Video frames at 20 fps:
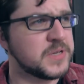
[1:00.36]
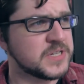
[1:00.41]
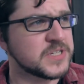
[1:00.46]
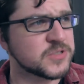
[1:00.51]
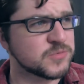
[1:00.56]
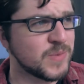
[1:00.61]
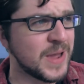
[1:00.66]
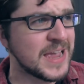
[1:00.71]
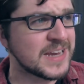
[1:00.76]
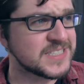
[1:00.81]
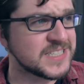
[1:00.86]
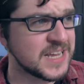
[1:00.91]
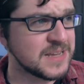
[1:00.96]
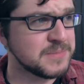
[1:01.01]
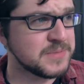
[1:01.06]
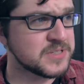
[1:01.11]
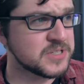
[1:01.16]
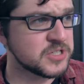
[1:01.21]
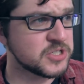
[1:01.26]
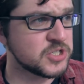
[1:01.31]
Because
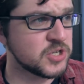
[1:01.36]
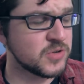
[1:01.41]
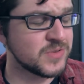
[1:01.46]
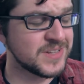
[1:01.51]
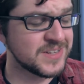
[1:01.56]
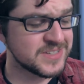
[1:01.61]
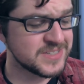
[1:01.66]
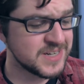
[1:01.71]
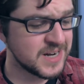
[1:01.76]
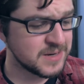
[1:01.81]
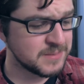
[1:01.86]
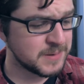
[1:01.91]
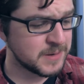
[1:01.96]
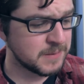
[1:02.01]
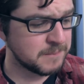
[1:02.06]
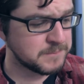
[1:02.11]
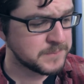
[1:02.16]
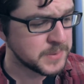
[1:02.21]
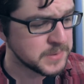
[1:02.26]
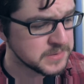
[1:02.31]
Ragtime is a show that's not
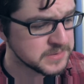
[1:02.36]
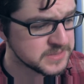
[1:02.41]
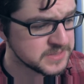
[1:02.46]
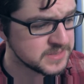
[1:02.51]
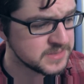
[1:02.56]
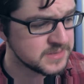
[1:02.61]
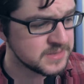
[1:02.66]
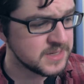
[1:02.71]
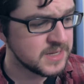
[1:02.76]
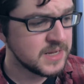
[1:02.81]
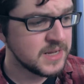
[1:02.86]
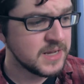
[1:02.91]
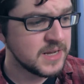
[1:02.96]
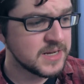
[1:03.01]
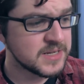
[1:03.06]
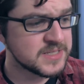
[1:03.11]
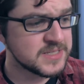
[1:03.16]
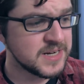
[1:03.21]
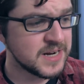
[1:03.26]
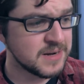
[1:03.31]
about a person,
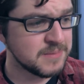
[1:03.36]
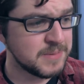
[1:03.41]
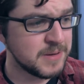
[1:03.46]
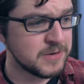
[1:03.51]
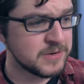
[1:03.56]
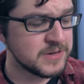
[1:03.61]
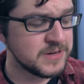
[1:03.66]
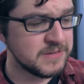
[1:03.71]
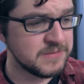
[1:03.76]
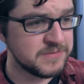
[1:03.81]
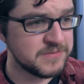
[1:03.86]
it's not about an